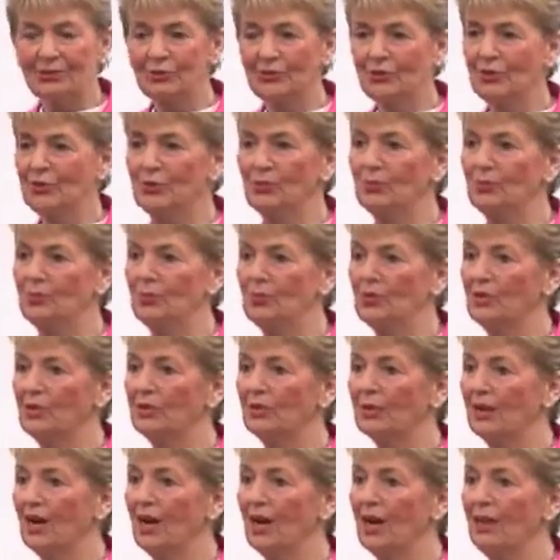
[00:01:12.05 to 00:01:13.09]
to
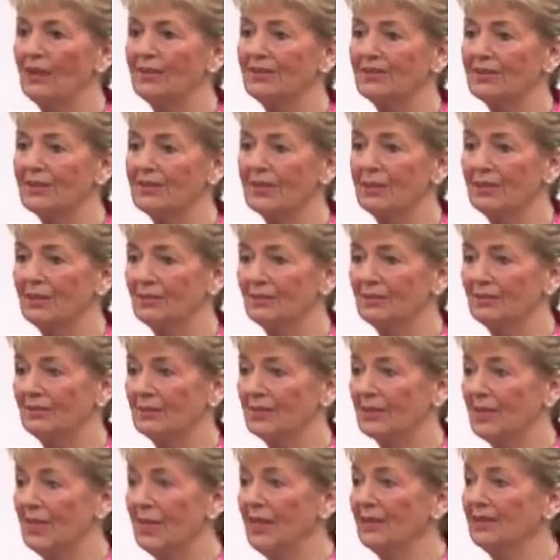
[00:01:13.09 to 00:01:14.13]
put
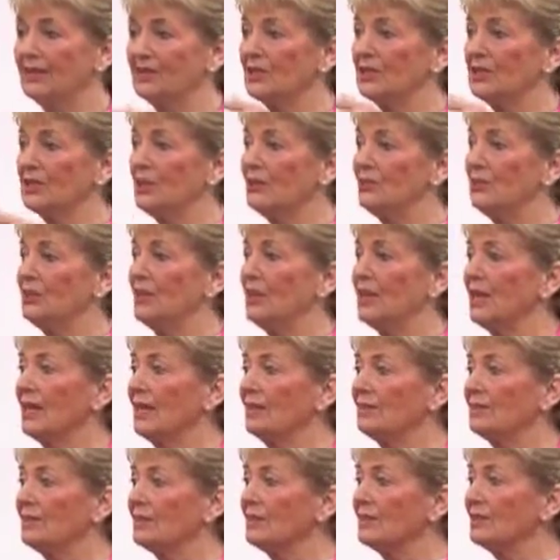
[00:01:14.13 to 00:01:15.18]
ourselves in someone
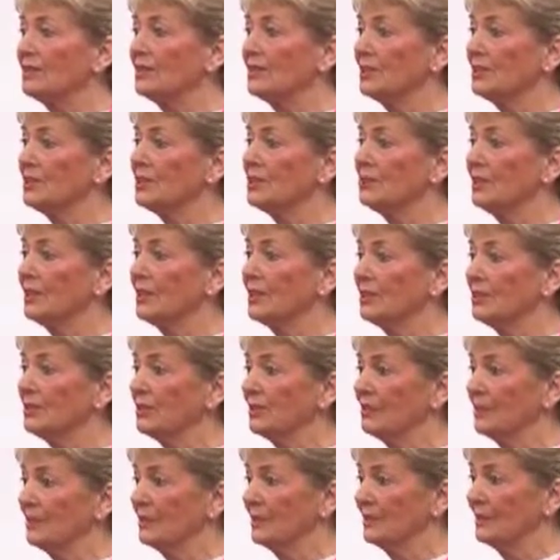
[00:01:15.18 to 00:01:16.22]
else's
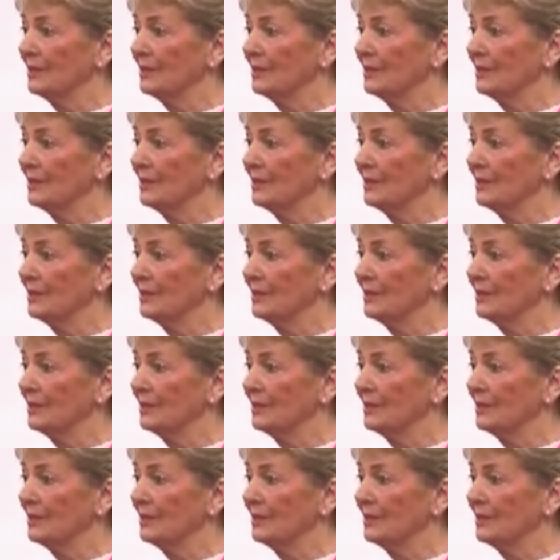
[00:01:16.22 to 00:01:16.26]
situation,